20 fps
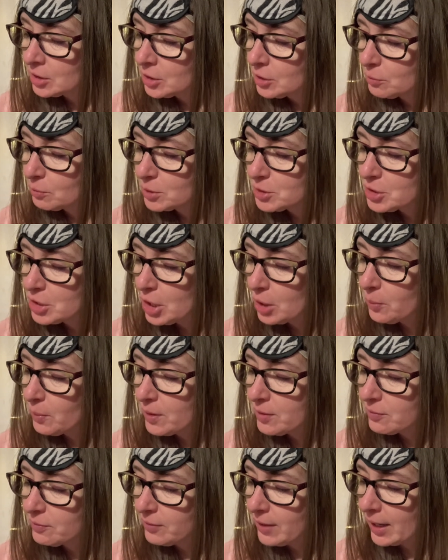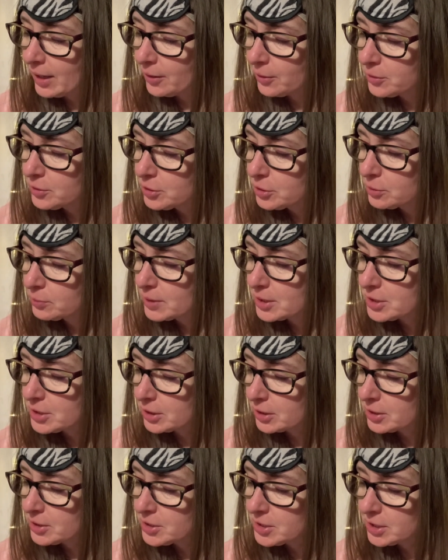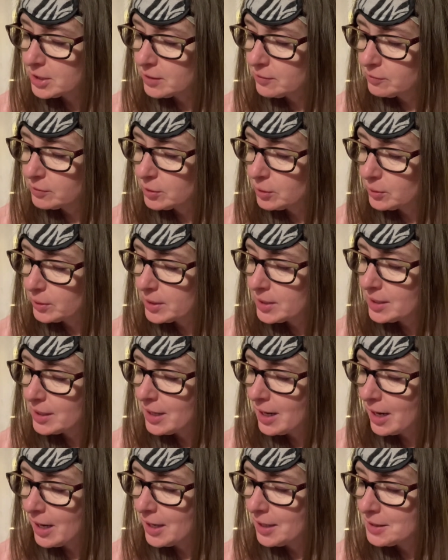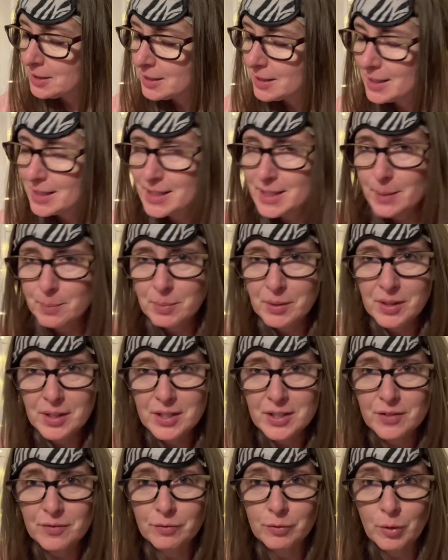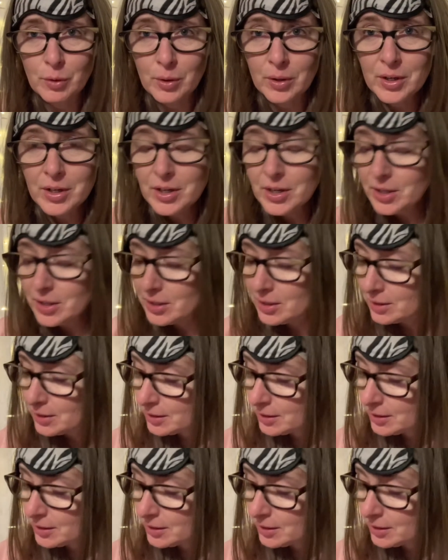Was no one found who returned to give glory to God except this foreigner?"